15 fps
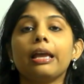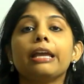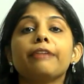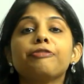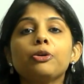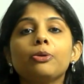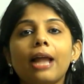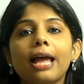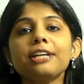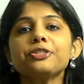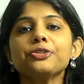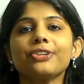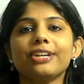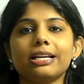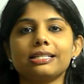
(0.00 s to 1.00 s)
If you liked
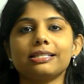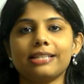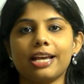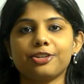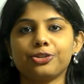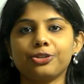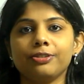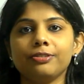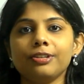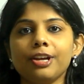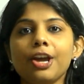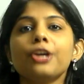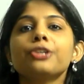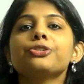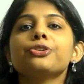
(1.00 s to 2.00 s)
today's session,
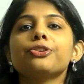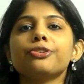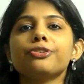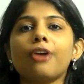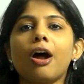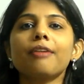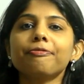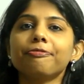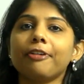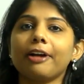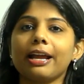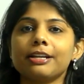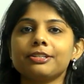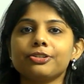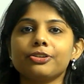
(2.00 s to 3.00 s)
do not
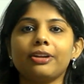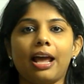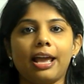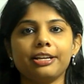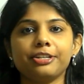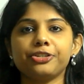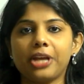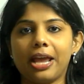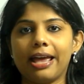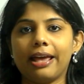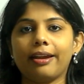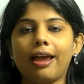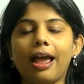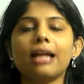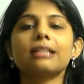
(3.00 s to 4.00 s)
forget to like,
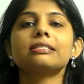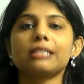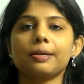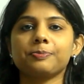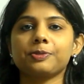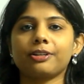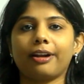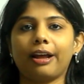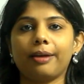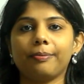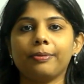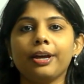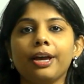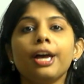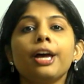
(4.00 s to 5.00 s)
share and
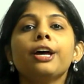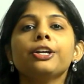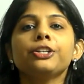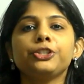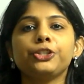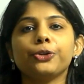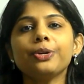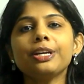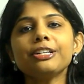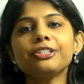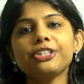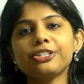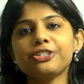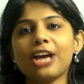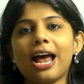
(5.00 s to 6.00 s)
subscribe. Tune into
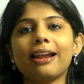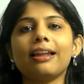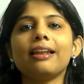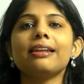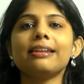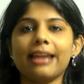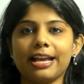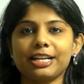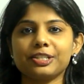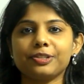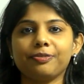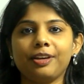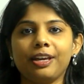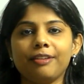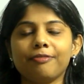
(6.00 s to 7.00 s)
the channel next
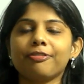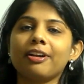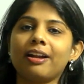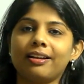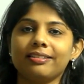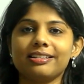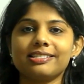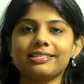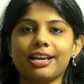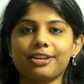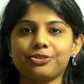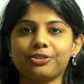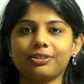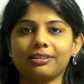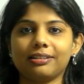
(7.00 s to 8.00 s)
week for another
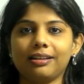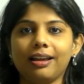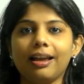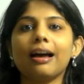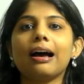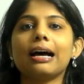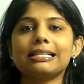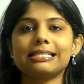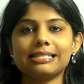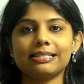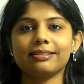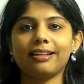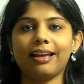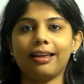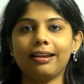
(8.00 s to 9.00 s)
session.
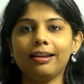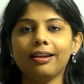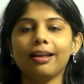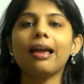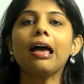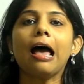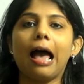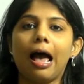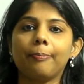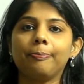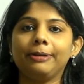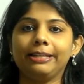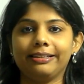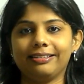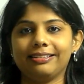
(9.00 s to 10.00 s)
Until then,
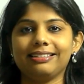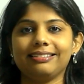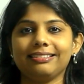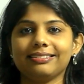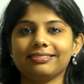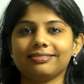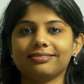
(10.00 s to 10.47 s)
happy learning.